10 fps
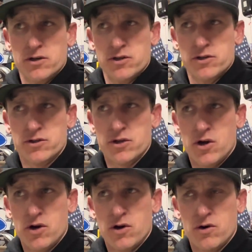
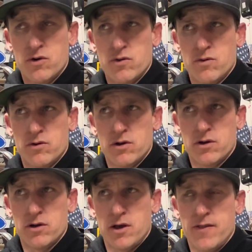So
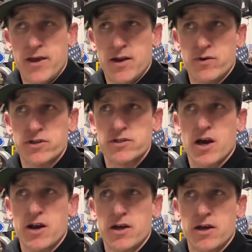and then we just
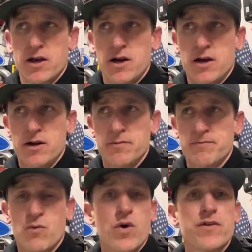gotta
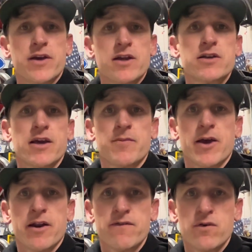um, weld the intake
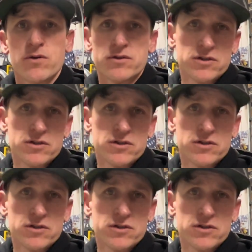manifold.